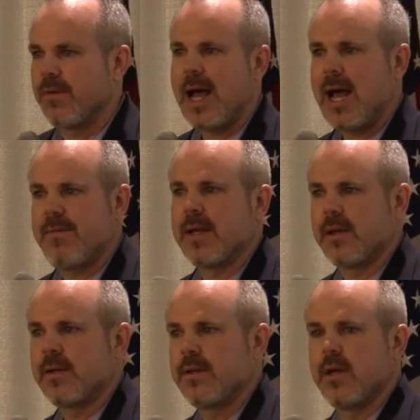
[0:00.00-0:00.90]
of having
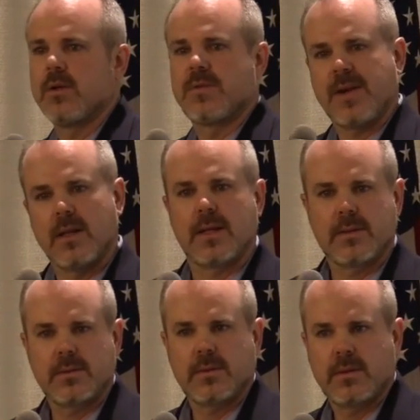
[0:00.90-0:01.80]
those
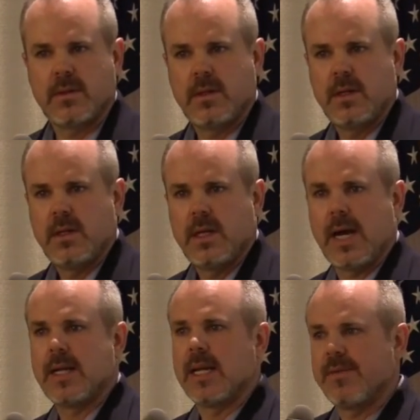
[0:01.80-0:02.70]
feelings.
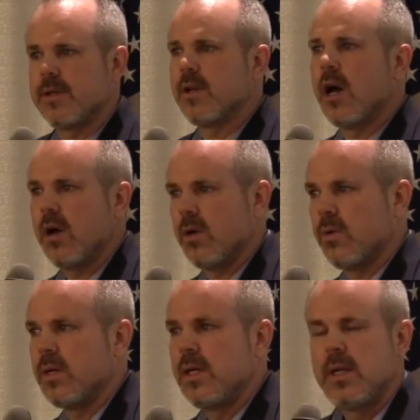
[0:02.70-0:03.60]
I didn't even know